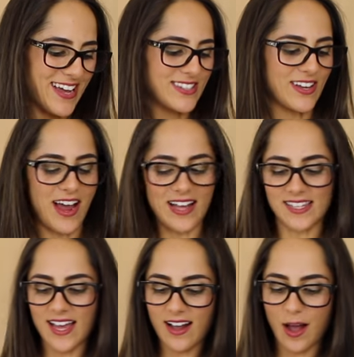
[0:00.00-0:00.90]
So I'd
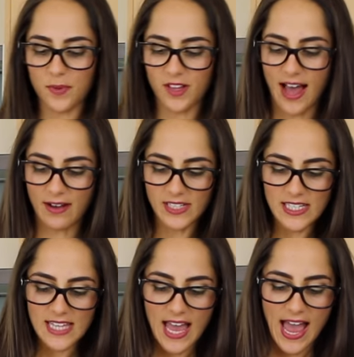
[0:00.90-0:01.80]
say a couple
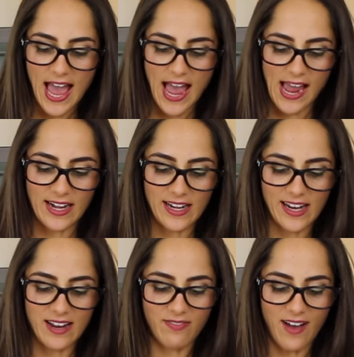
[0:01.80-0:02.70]
hours, and
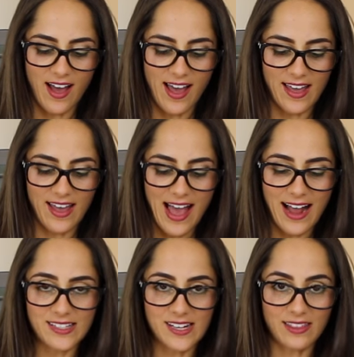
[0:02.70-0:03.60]
if I
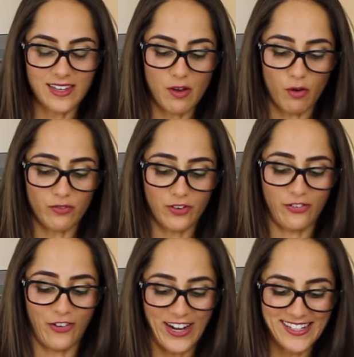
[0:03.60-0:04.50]
accidentally over
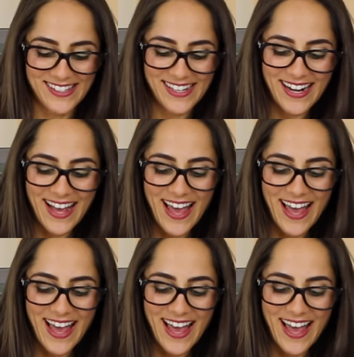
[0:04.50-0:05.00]
freeze it,